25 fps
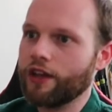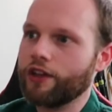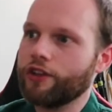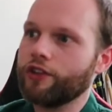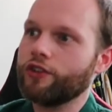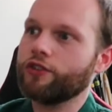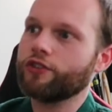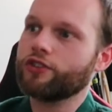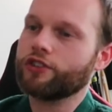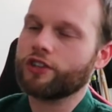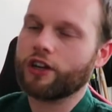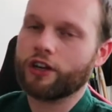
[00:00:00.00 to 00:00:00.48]

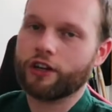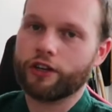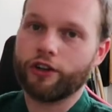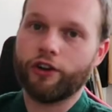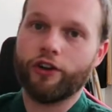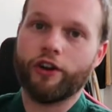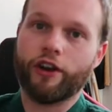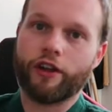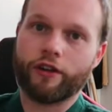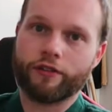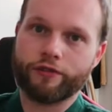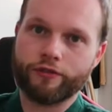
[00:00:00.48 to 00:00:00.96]
You'll start
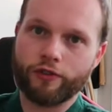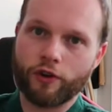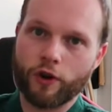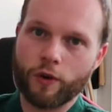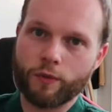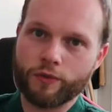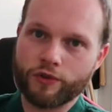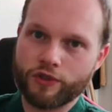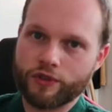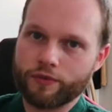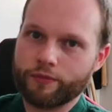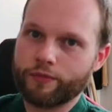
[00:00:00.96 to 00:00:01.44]
learning
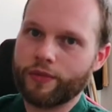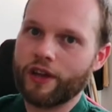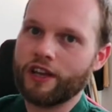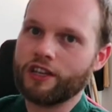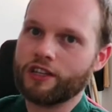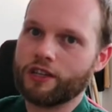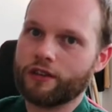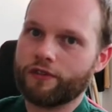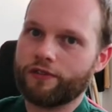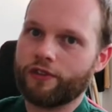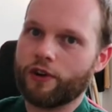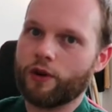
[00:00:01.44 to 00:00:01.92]
forms,
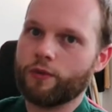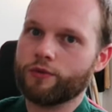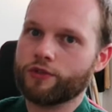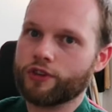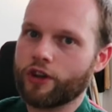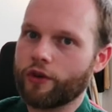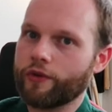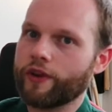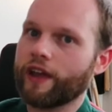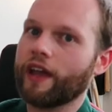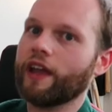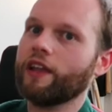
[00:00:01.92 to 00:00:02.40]
basic forms,
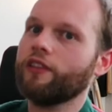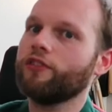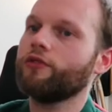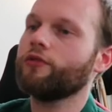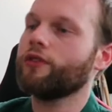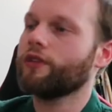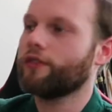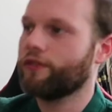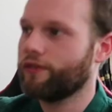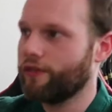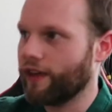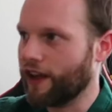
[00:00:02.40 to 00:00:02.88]
going into
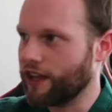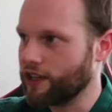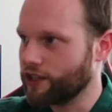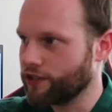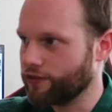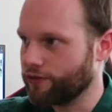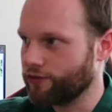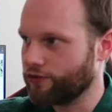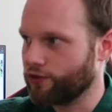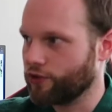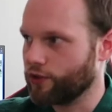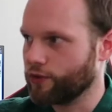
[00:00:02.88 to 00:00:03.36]
advanced
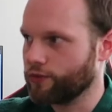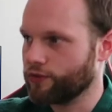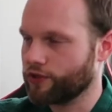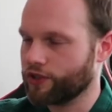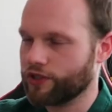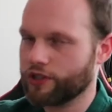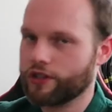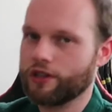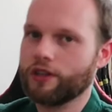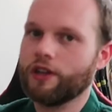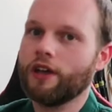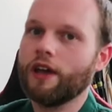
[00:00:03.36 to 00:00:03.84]

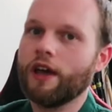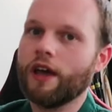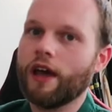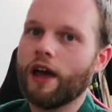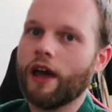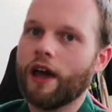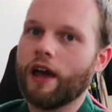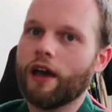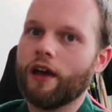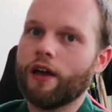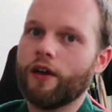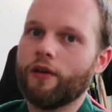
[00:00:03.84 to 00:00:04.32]
forms,
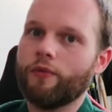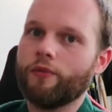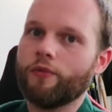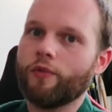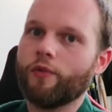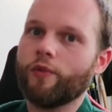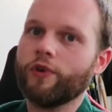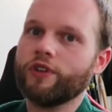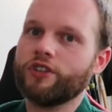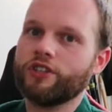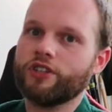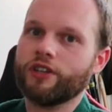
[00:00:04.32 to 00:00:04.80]
um,
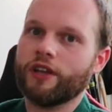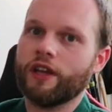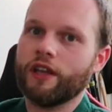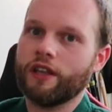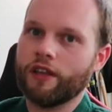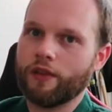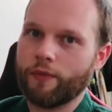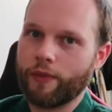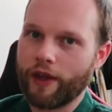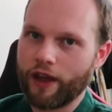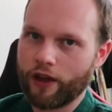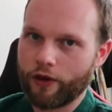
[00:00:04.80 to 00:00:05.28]
which in
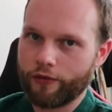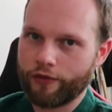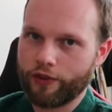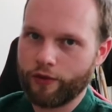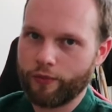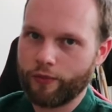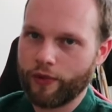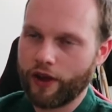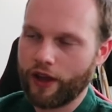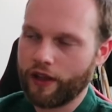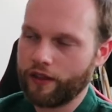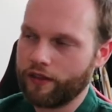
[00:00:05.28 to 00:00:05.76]
the back of your
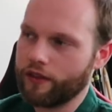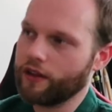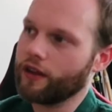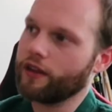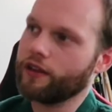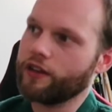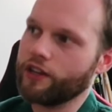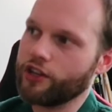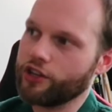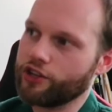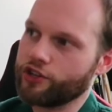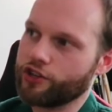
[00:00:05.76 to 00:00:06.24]
mind, the
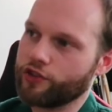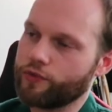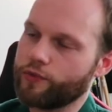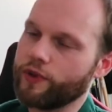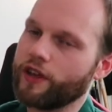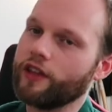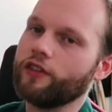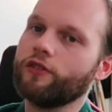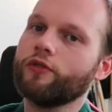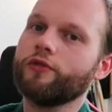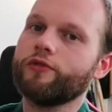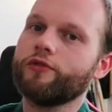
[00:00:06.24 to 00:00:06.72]
idea should be to